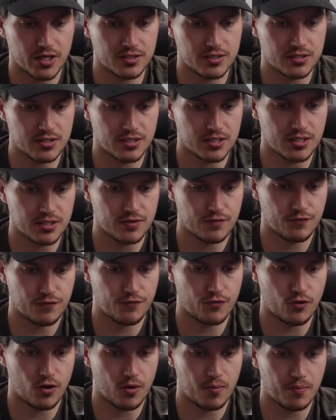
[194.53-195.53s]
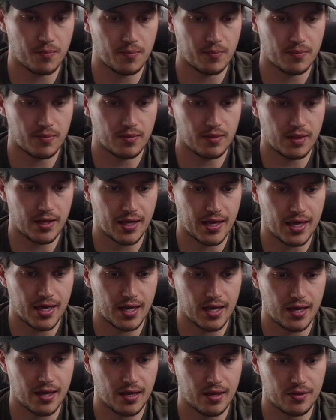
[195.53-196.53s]
ID from
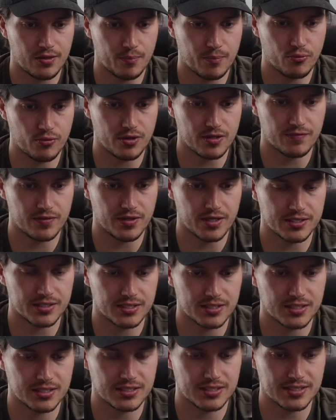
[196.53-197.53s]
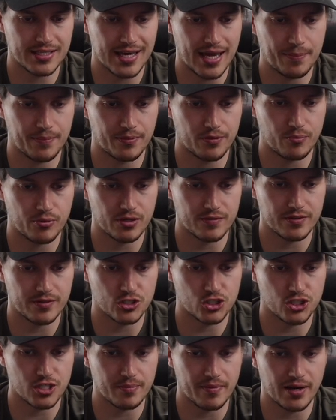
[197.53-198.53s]
the previous step, the
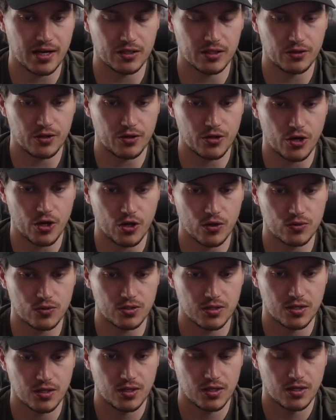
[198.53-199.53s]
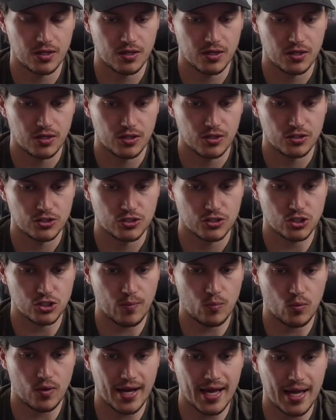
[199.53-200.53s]
previous Gmail node. So
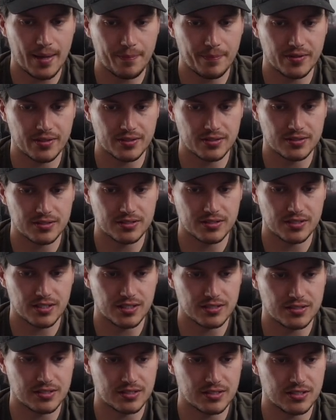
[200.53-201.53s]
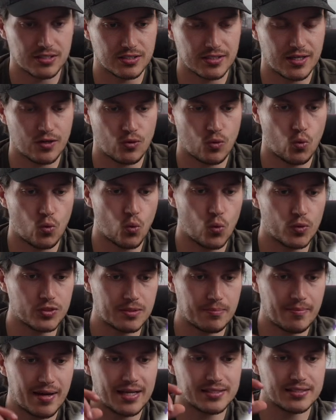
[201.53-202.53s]
then what happens is this is then
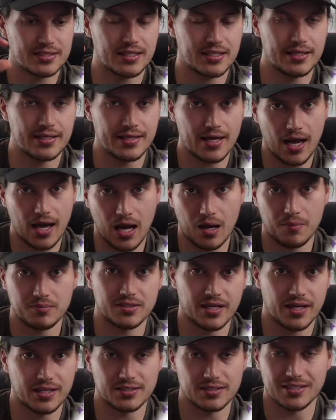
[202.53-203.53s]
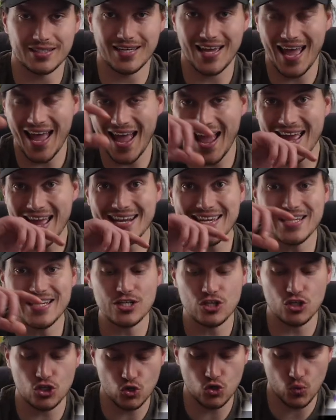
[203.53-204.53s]
automatically updating
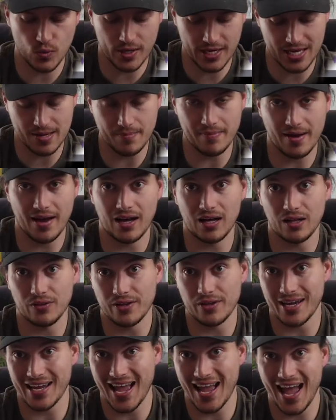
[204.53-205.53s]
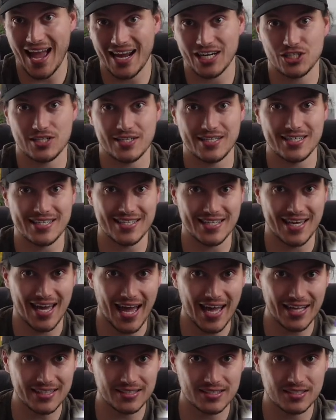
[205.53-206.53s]
any new email that I actually
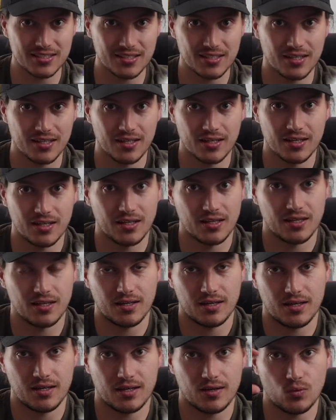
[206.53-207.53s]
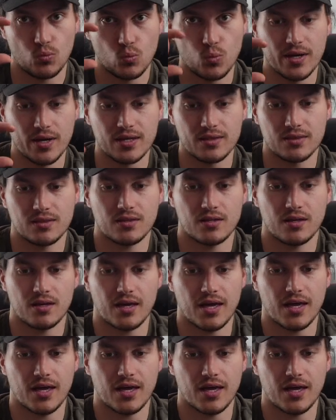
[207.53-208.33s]
get with